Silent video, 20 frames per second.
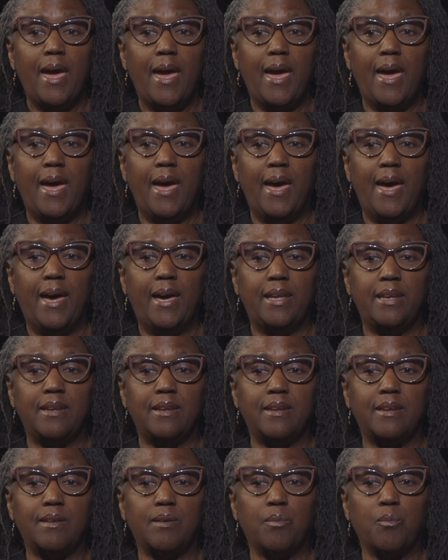
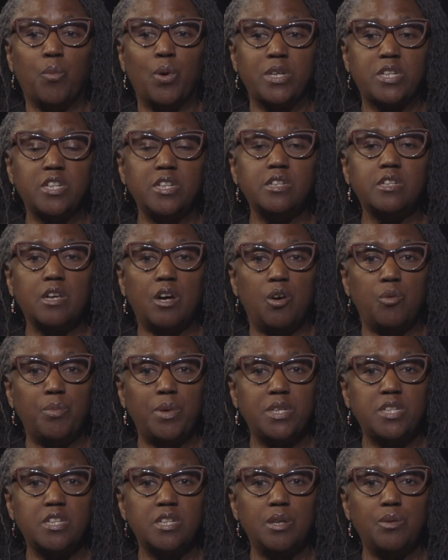And when she told
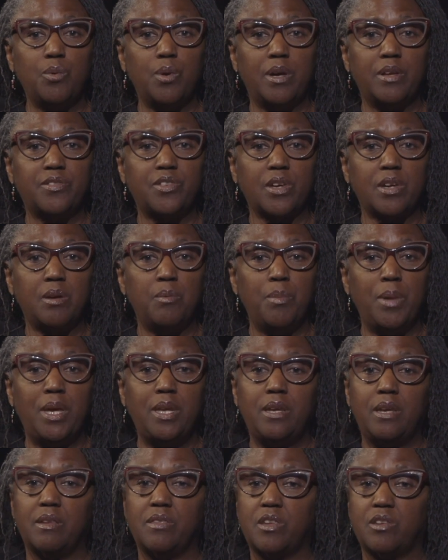me she was a
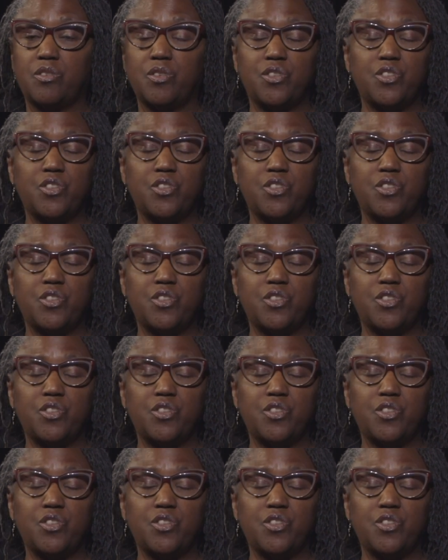comedian, this